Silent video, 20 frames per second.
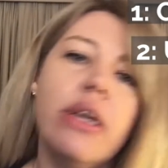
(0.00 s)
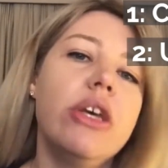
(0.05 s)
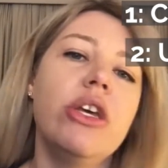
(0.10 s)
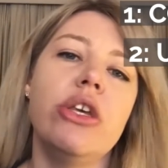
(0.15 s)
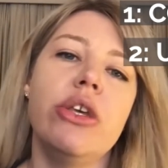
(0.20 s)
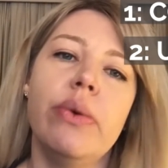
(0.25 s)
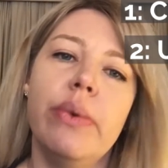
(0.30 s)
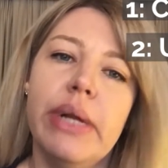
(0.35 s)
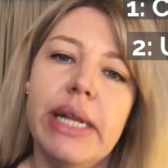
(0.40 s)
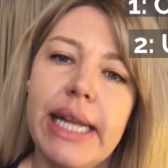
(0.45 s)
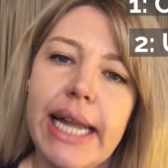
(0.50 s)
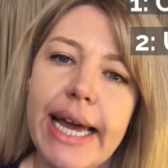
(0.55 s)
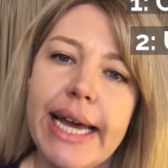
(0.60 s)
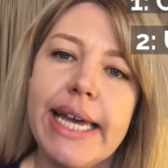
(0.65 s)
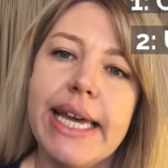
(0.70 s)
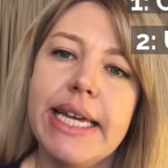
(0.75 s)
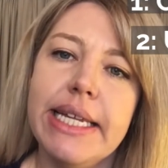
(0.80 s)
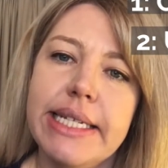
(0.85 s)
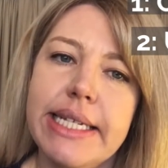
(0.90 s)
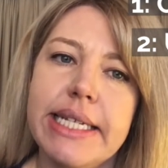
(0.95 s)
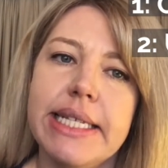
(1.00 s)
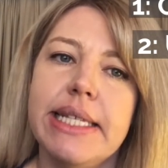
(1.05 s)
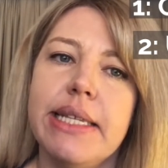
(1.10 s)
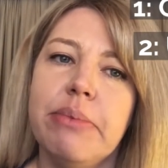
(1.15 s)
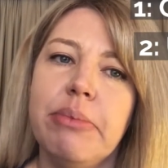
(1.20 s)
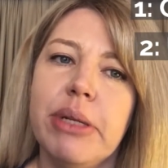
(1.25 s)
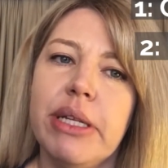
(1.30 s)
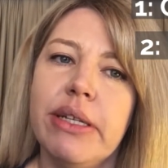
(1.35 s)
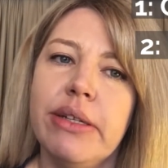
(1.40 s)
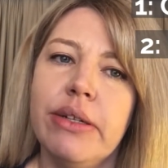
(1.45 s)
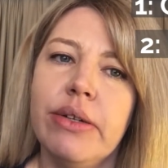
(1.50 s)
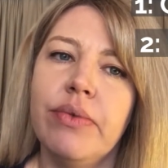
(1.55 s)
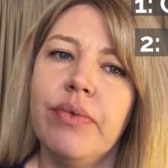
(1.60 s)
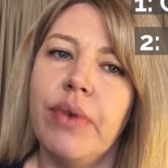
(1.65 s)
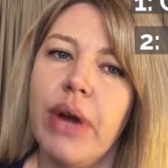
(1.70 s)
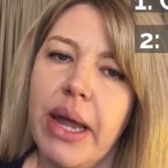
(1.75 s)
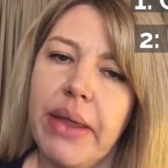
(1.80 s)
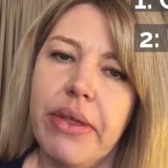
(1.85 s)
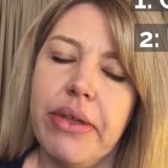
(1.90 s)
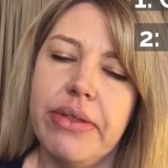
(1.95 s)
you are lacking discipline
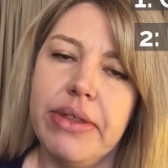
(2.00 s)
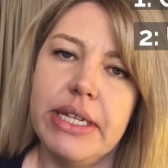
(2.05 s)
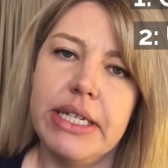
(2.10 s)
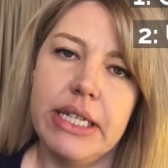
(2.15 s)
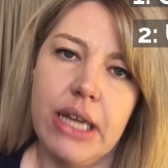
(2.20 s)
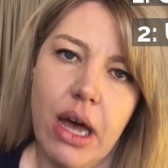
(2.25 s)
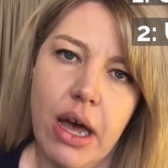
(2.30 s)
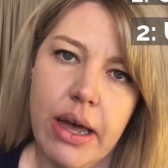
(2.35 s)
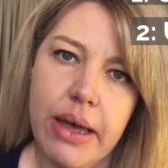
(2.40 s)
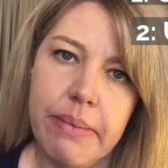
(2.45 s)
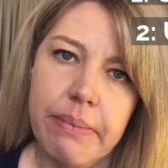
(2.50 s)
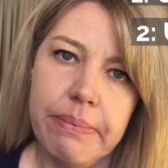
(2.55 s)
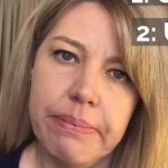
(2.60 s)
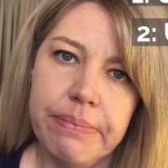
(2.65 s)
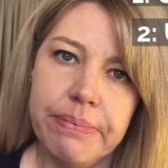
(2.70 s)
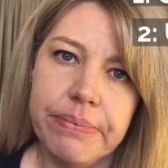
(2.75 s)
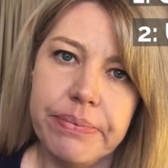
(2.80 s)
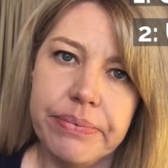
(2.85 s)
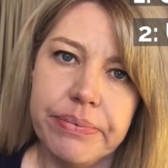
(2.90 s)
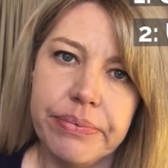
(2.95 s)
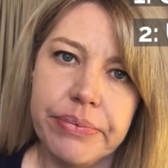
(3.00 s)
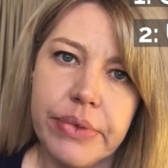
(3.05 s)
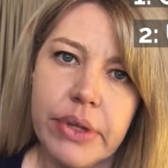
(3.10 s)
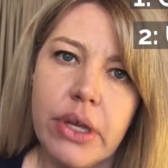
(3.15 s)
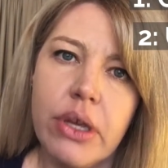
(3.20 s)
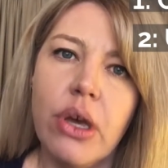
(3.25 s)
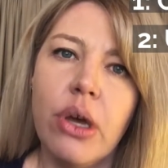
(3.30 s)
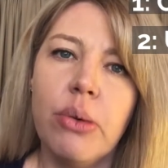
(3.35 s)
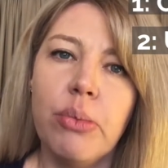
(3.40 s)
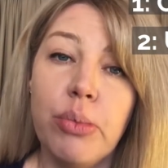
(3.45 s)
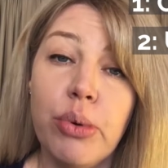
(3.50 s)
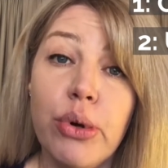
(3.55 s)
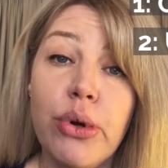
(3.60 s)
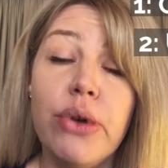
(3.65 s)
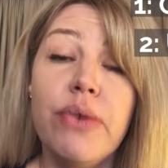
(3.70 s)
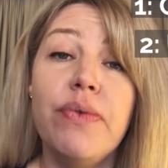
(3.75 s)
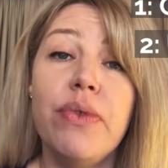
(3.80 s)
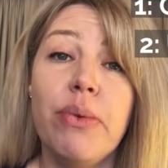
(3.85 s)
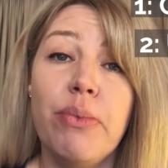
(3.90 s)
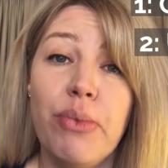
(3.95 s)
rather than time.
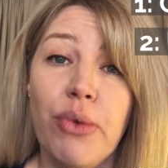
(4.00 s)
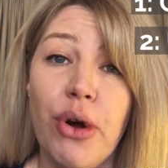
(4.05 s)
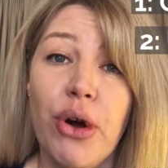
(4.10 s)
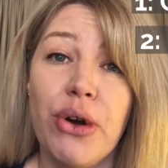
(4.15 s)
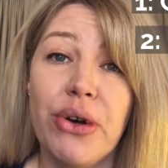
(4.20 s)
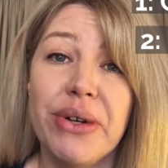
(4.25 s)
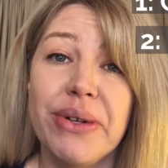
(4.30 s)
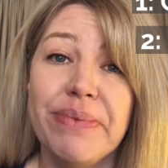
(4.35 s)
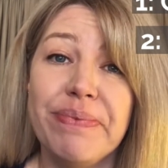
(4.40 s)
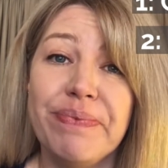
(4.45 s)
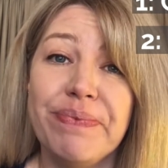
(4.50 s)
Prove them wrong.